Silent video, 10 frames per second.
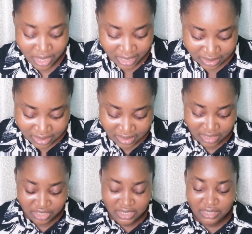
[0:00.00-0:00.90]
You're an
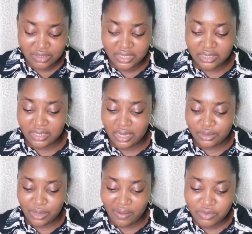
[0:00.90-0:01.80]
international student now,
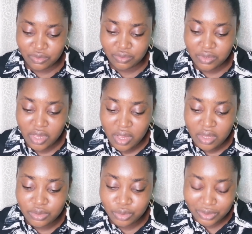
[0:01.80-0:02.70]
and you have
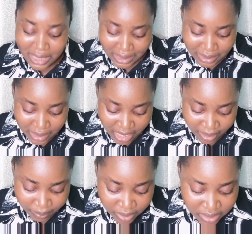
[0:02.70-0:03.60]
to know that
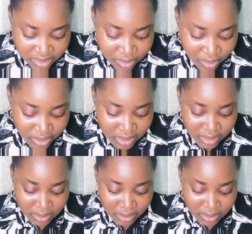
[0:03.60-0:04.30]
it is not